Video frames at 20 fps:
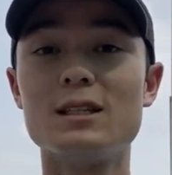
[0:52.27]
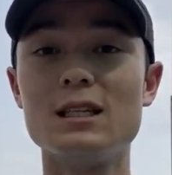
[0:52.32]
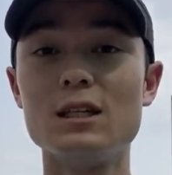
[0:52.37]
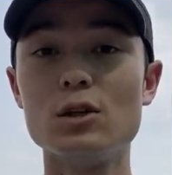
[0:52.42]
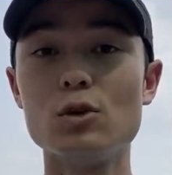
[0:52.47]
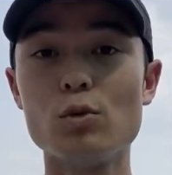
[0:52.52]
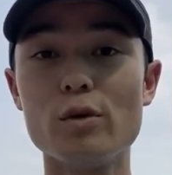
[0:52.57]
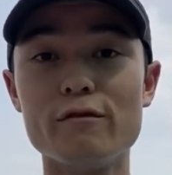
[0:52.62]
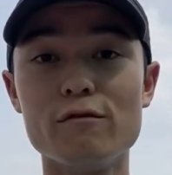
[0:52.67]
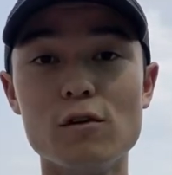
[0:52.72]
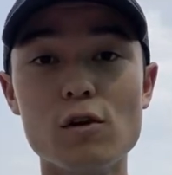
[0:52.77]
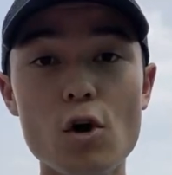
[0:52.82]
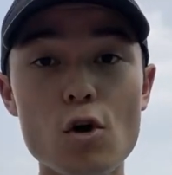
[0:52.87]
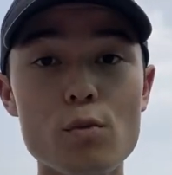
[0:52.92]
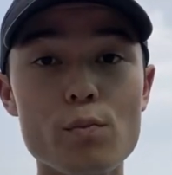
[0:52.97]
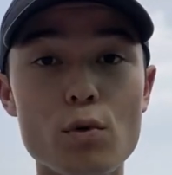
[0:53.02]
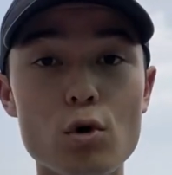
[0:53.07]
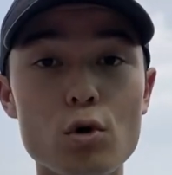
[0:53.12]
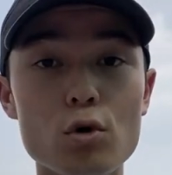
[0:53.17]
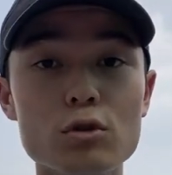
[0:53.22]
deal with low
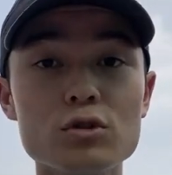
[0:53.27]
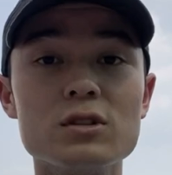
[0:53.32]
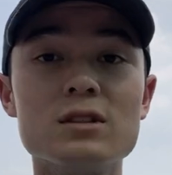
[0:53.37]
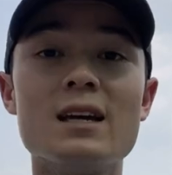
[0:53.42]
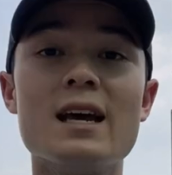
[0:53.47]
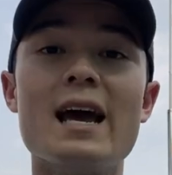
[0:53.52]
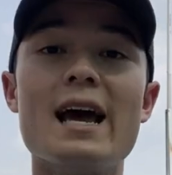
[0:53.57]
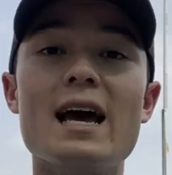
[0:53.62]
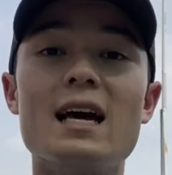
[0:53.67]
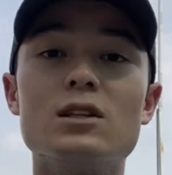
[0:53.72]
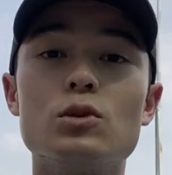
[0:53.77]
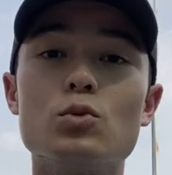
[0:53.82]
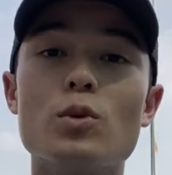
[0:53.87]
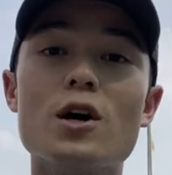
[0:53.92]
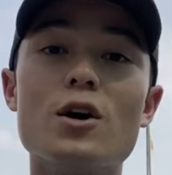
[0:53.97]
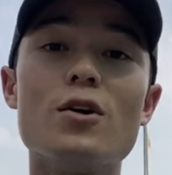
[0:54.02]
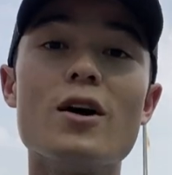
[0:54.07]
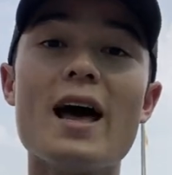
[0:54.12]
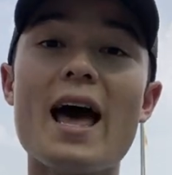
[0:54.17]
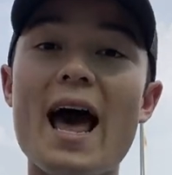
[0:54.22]
balls as
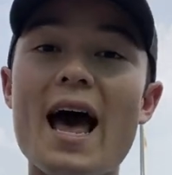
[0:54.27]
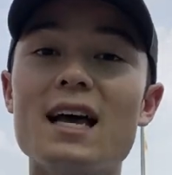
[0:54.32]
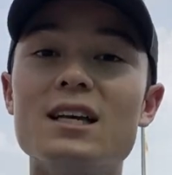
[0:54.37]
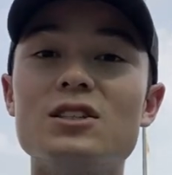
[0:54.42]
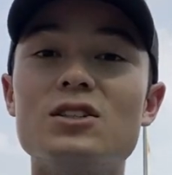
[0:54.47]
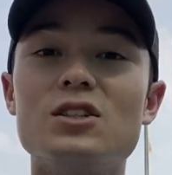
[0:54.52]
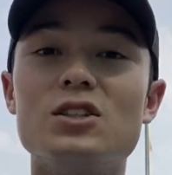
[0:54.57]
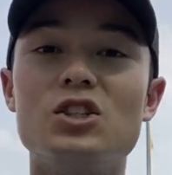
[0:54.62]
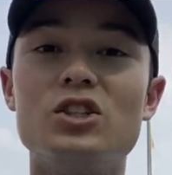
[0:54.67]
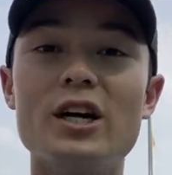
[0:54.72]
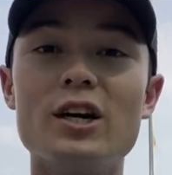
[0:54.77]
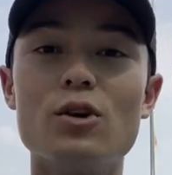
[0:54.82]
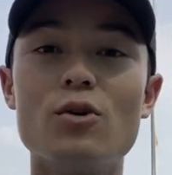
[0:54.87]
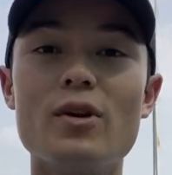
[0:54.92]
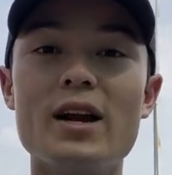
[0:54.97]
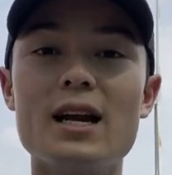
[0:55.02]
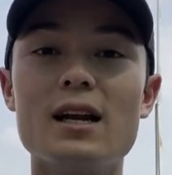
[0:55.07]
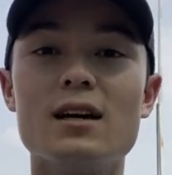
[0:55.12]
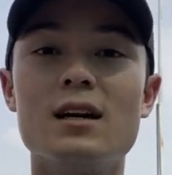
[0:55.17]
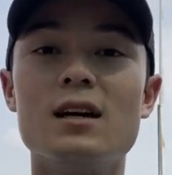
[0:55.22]
well as
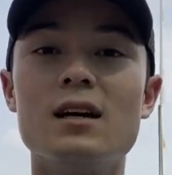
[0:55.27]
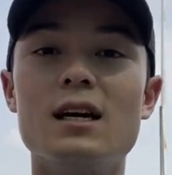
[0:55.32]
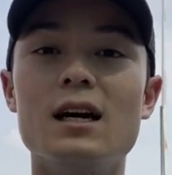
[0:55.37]
generate